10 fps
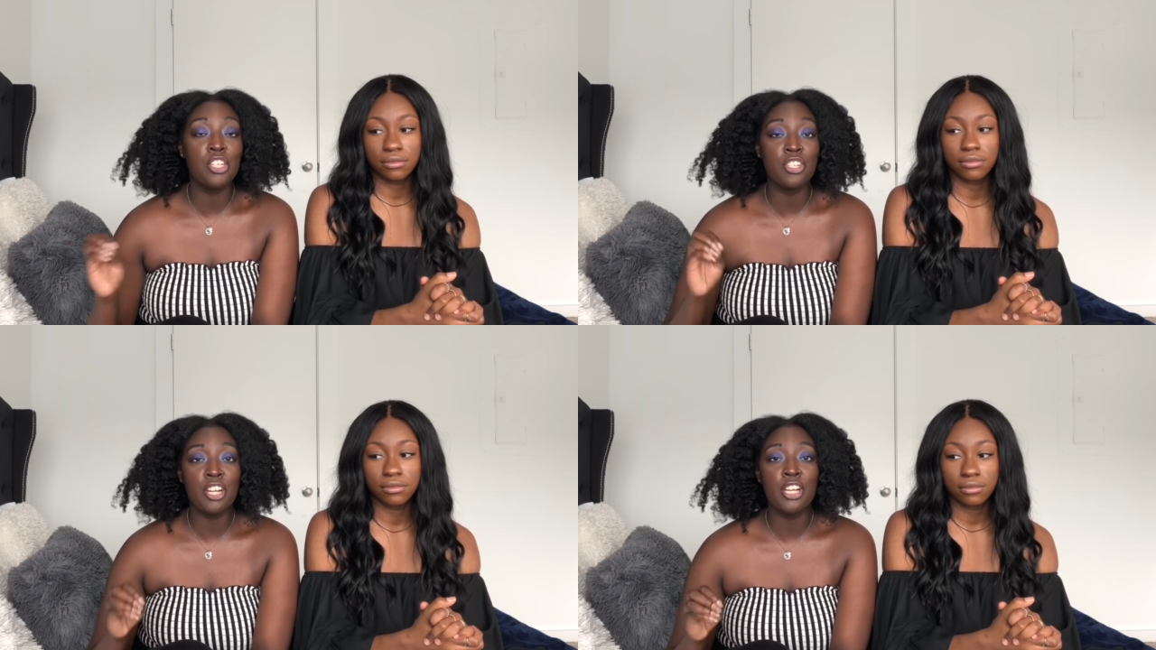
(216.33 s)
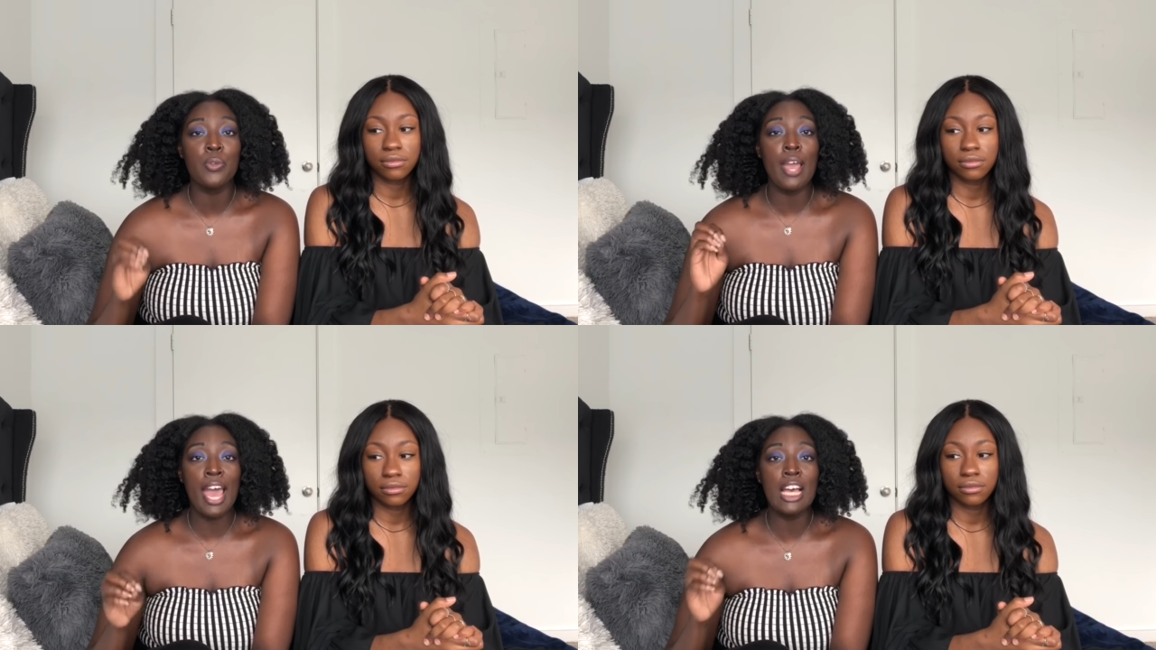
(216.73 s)
Speaker 1: make sure
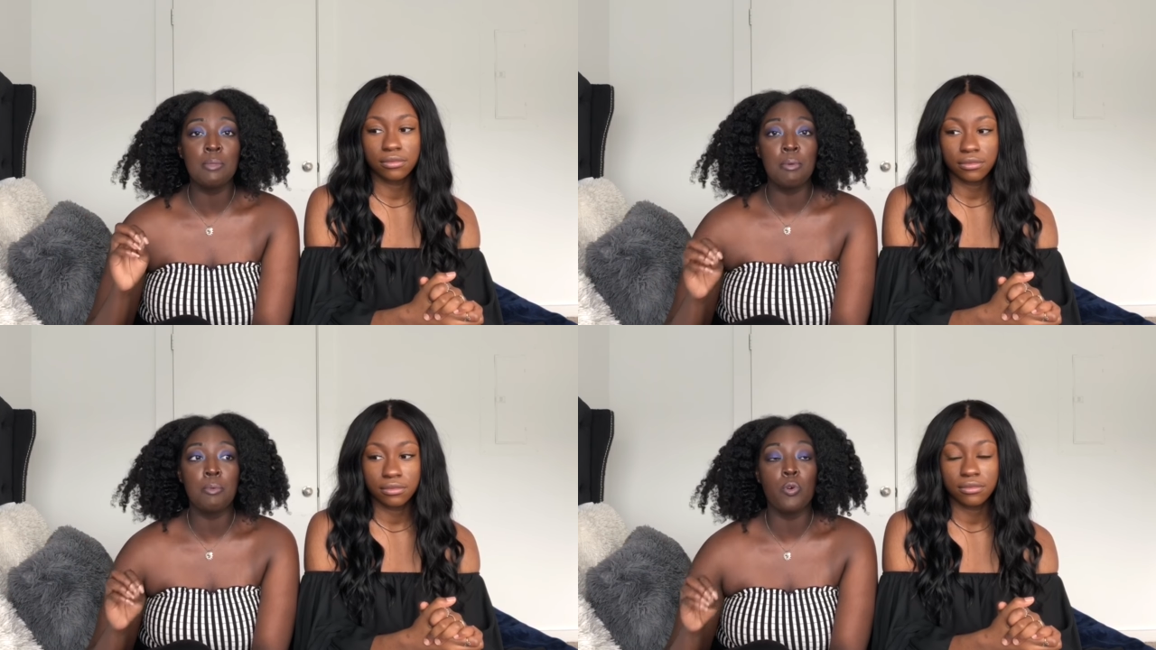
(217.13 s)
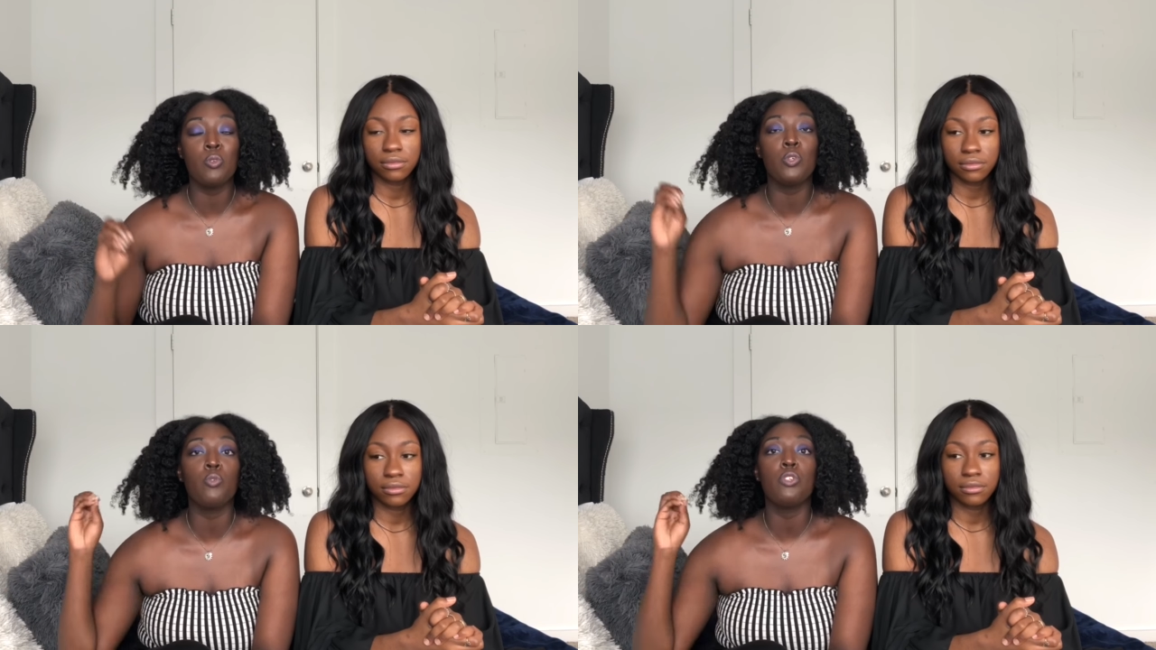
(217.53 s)
you ask people
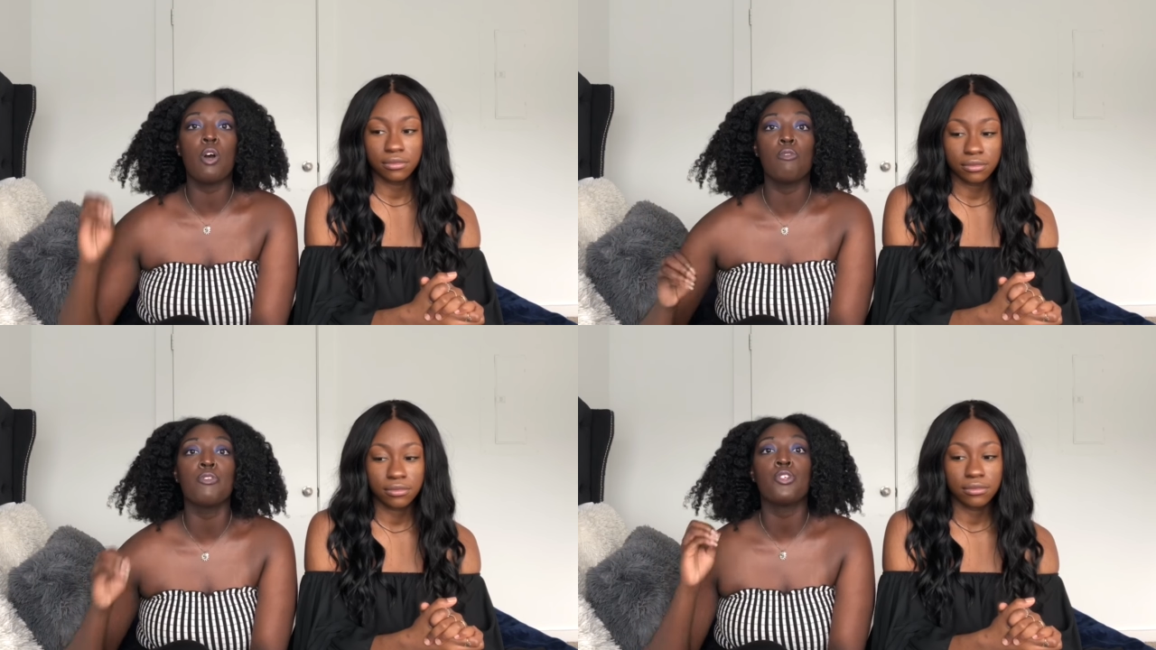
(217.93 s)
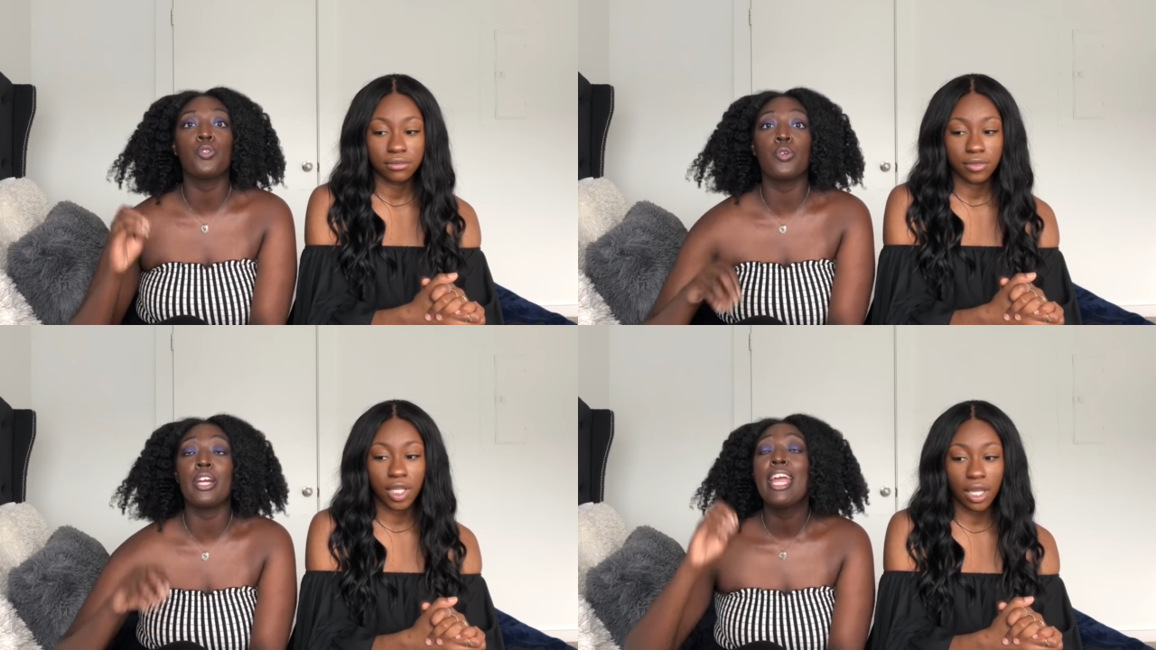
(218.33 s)
who you know for
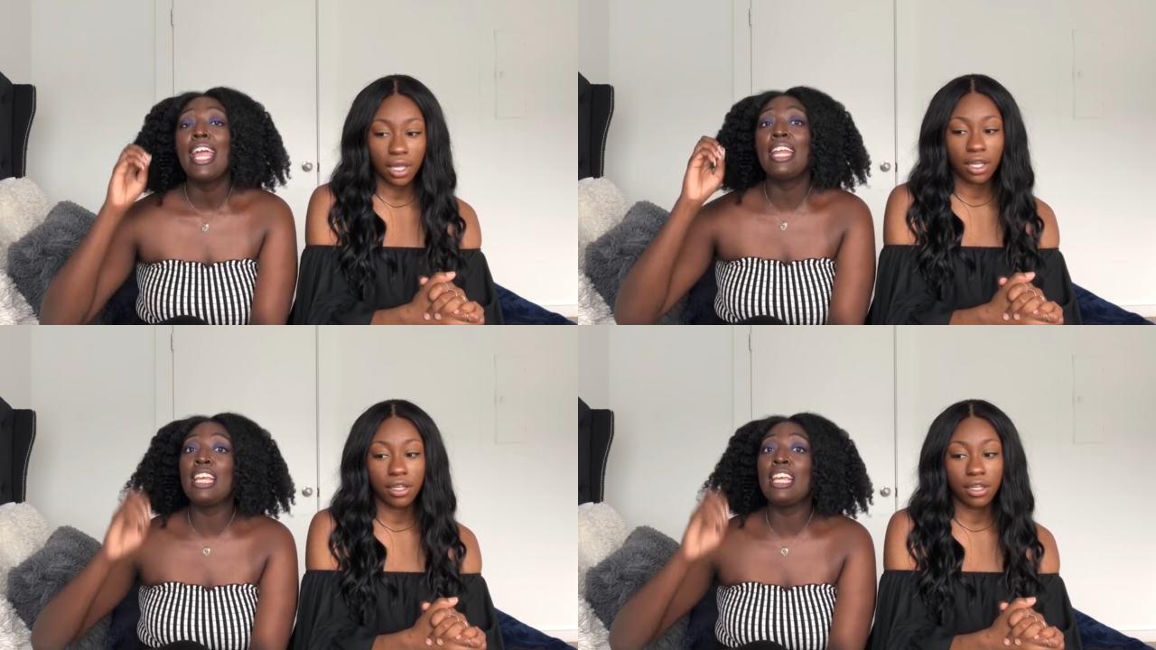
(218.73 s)
sure, yeah.